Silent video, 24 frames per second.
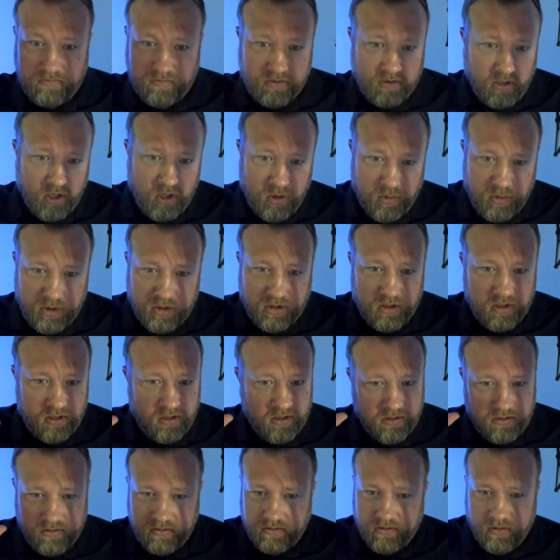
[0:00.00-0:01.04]

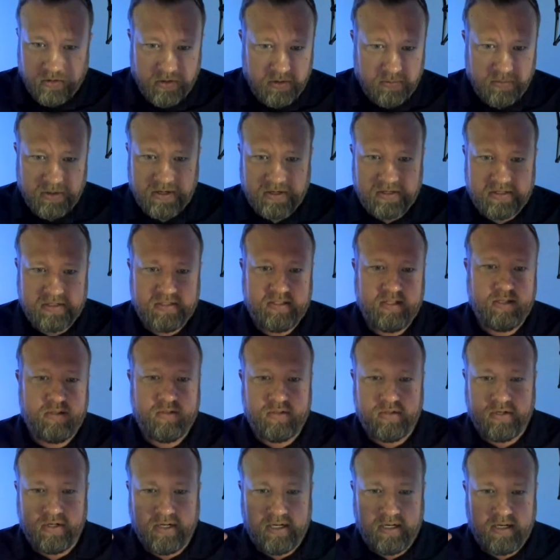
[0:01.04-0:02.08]
global, North America
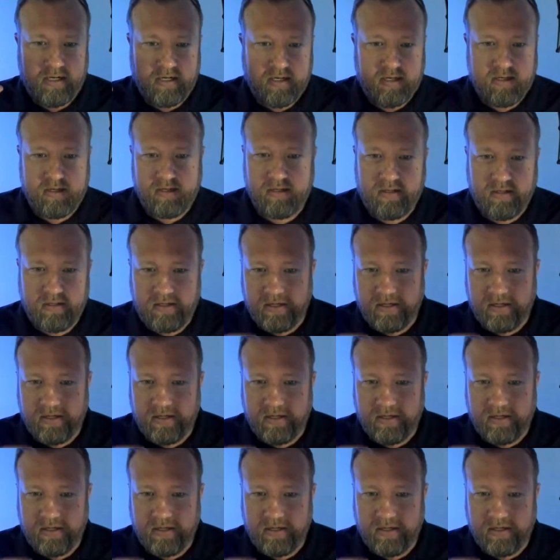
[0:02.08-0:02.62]
centric?